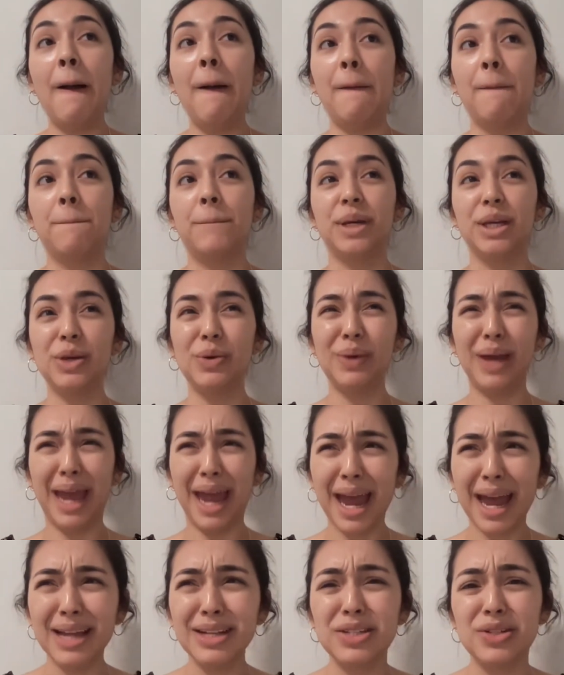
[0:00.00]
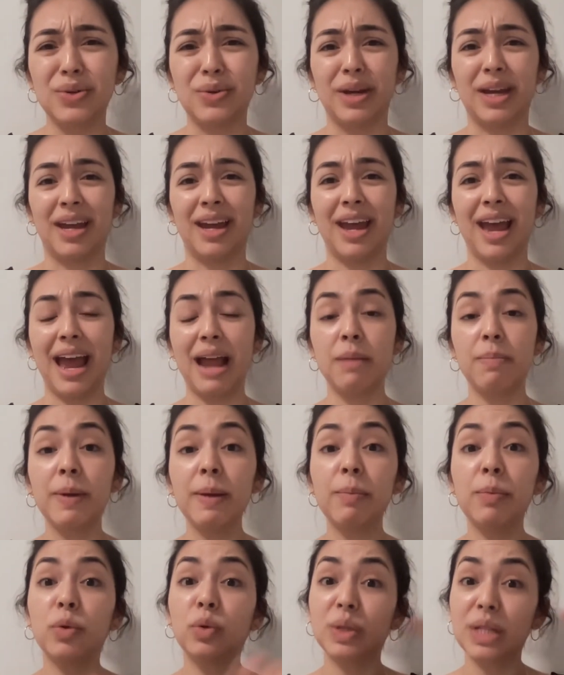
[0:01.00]
But you can do it, and
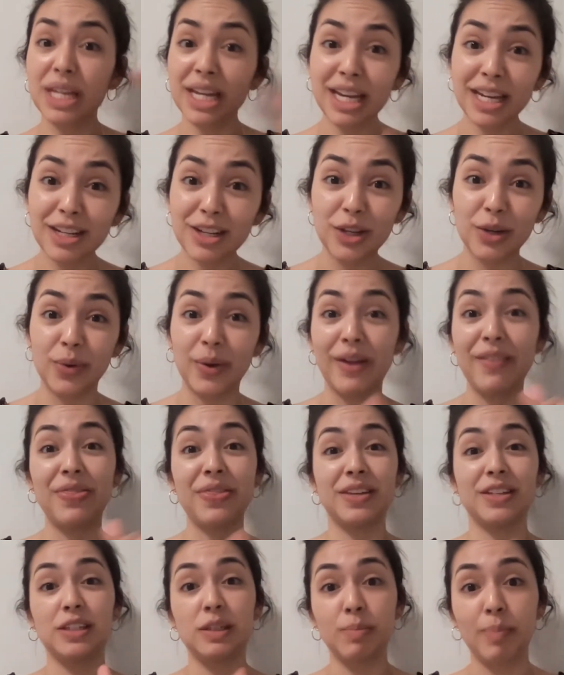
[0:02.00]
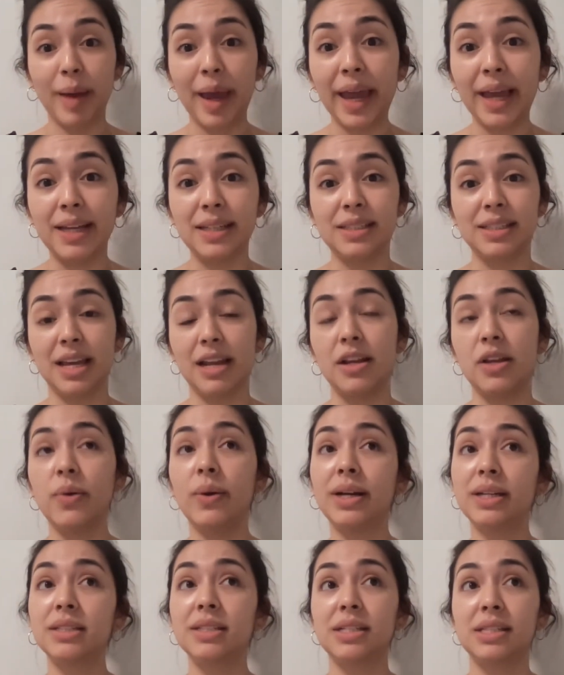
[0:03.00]
people need you in this space. And
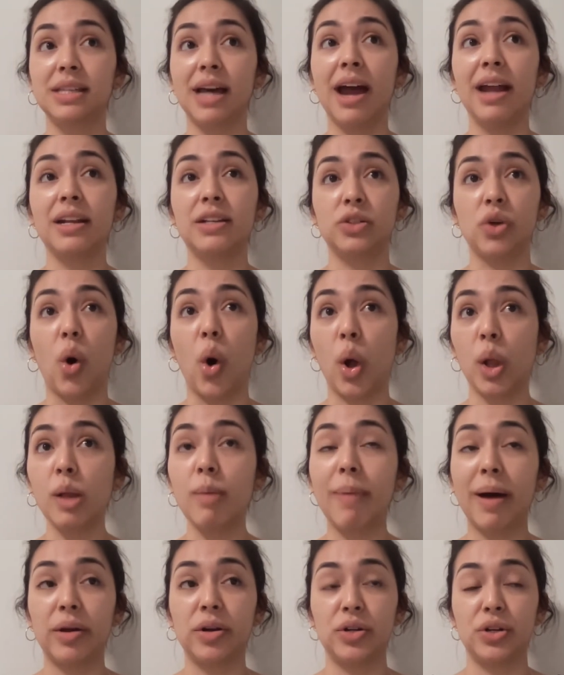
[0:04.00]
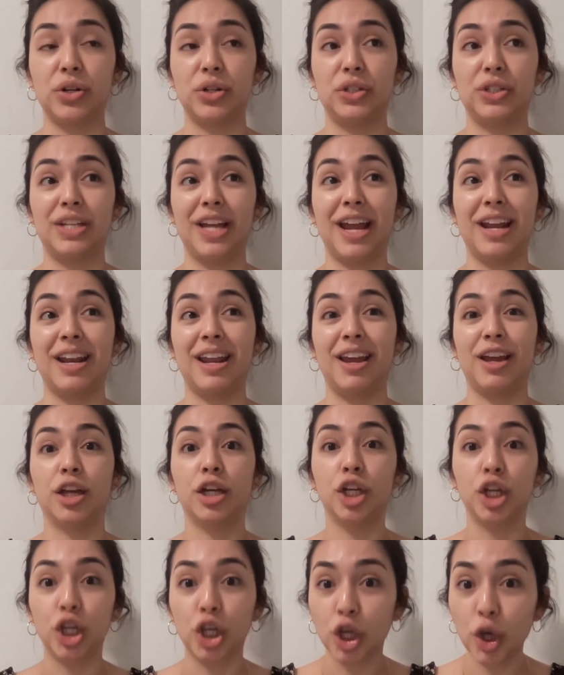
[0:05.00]
UX design is all about understanding
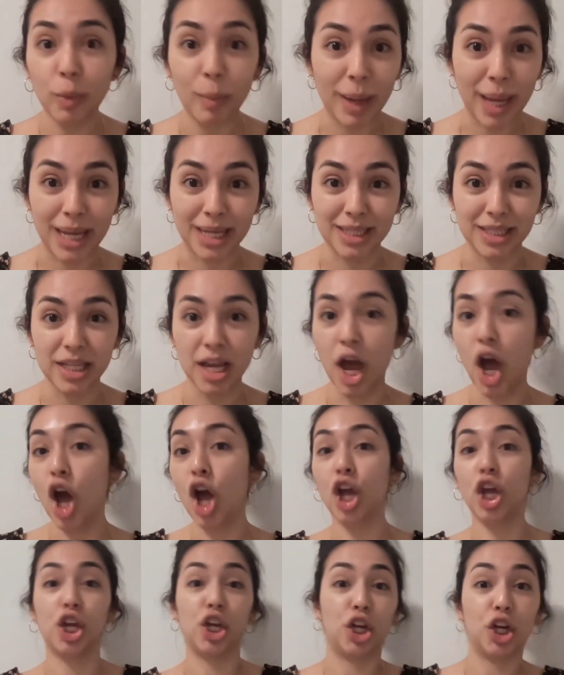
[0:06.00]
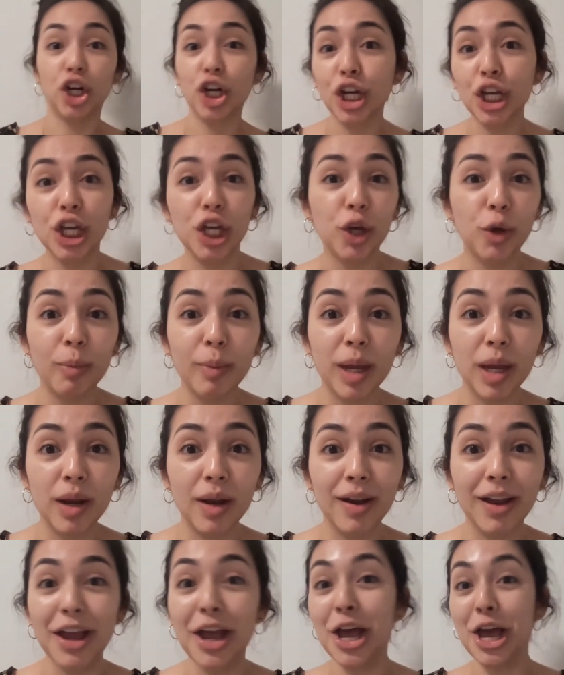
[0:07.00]
humans. You're
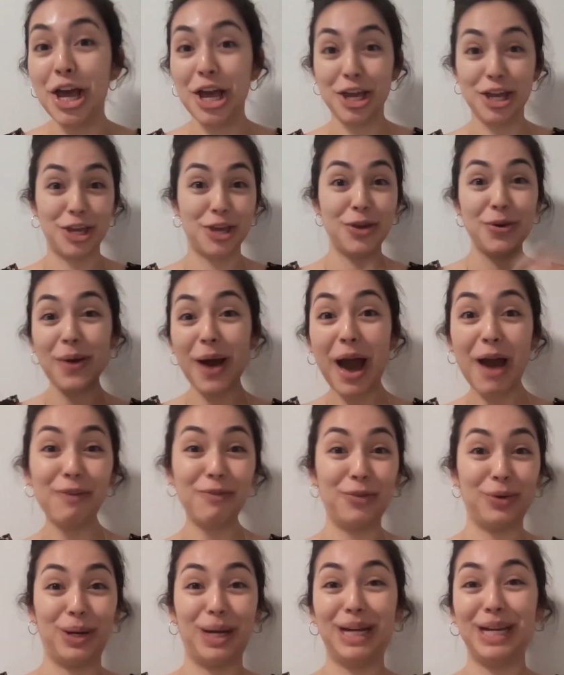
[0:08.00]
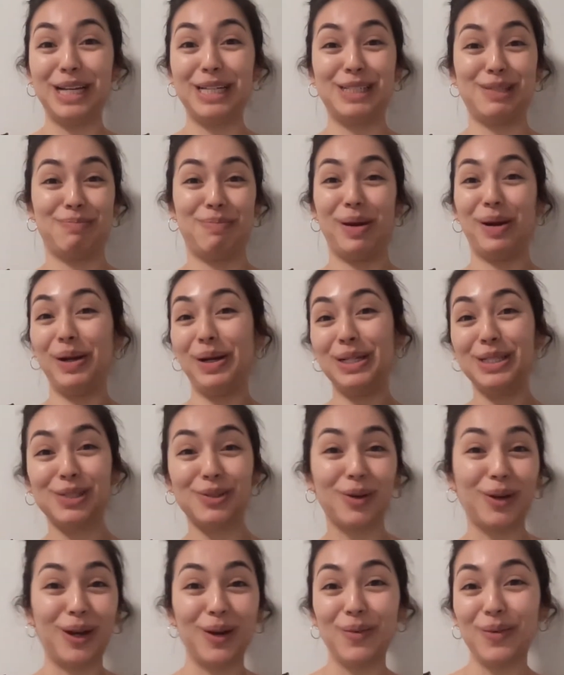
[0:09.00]
human. You have work experience
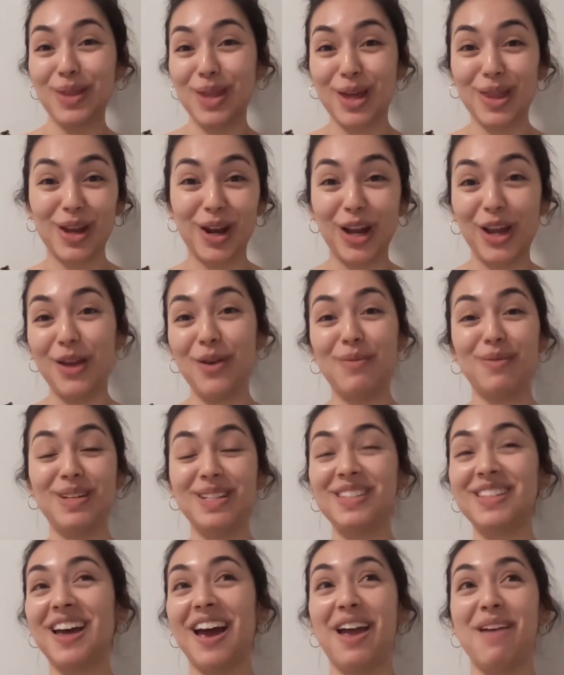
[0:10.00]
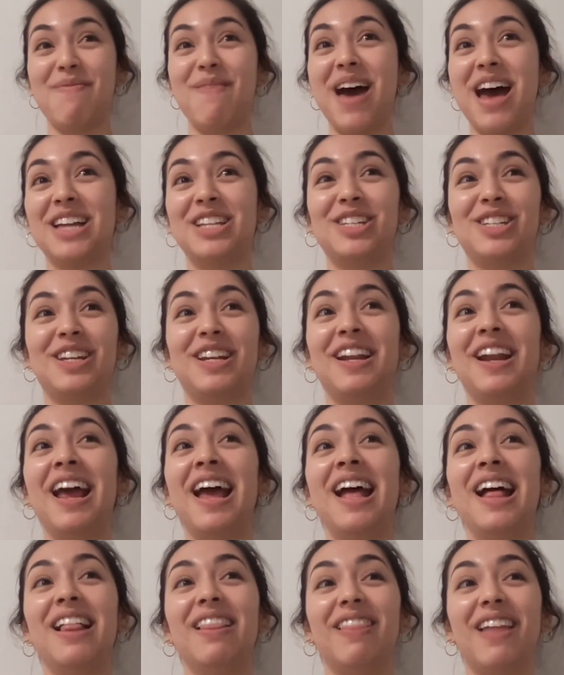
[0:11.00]
working with other humans, I imagine.
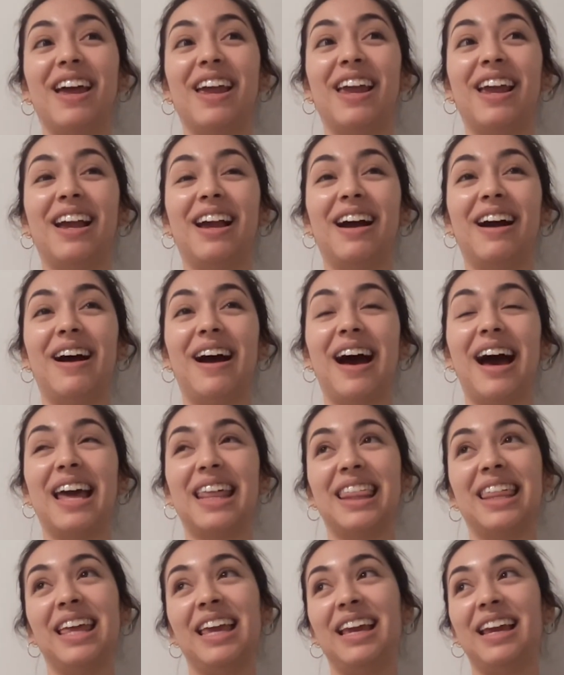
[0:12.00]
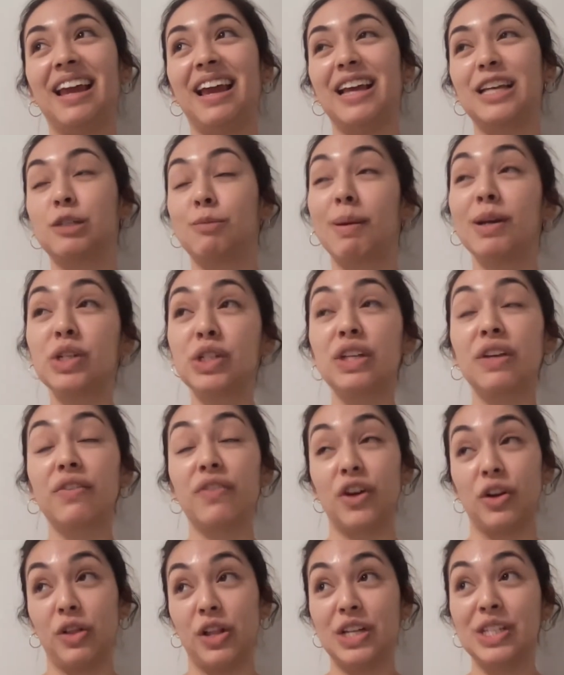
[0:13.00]
Like, I think, especially if
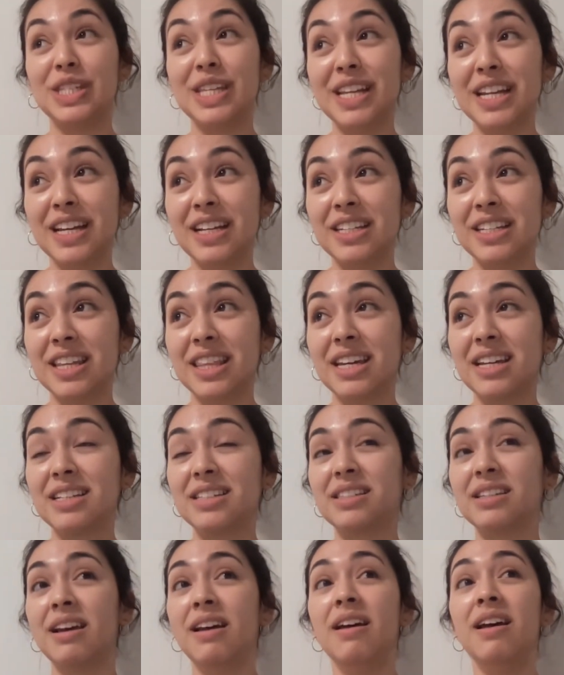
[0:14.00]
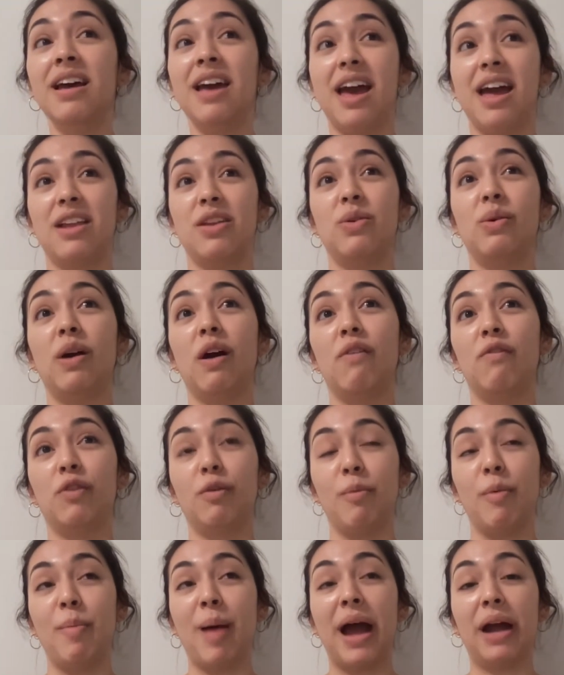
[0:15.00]
you're listening to this and you come from
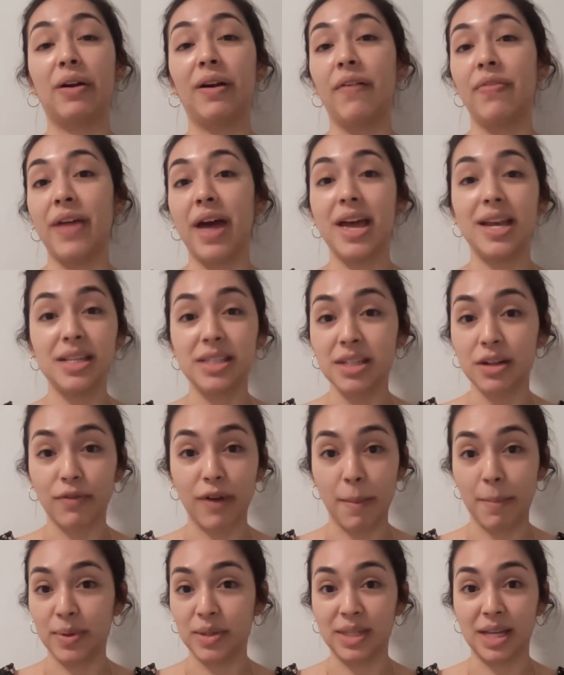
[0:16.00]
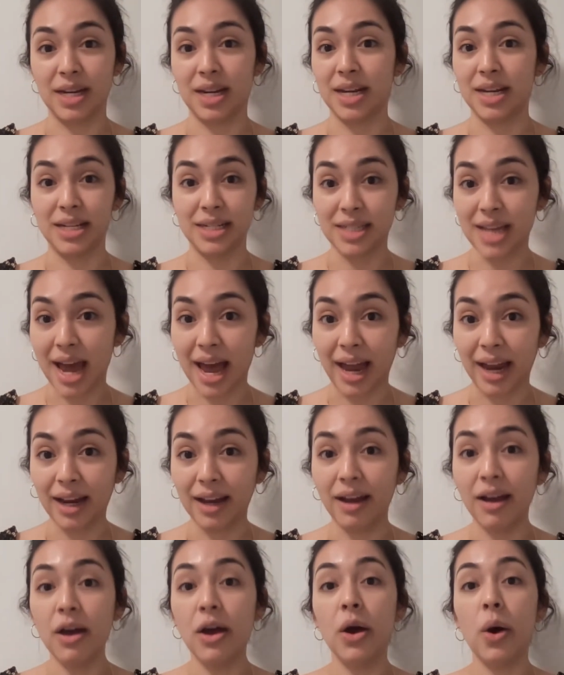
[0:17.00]
a background that isn't represented in tech,
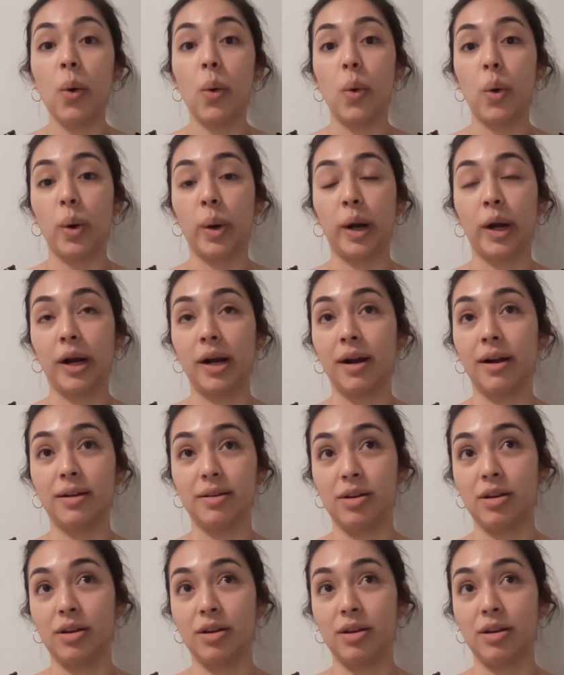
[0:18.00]
or,